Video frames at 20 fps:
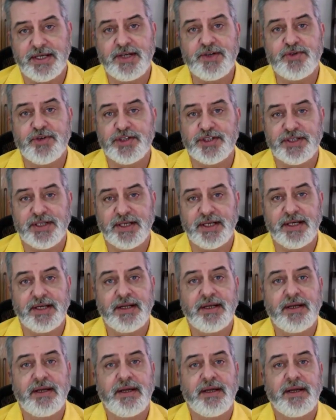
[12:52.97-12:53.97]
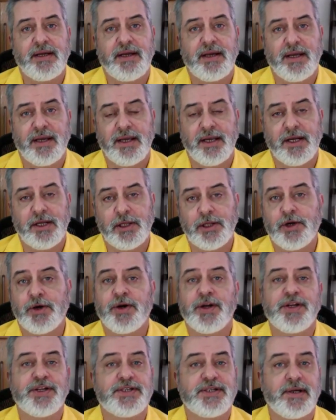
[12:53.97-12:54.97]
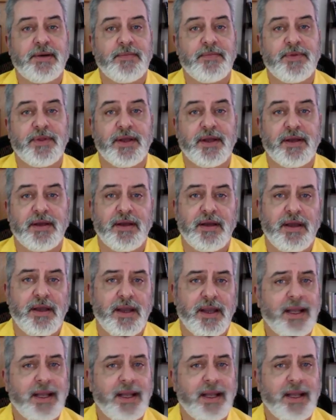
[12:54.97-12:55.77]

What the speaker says: interested in learning something.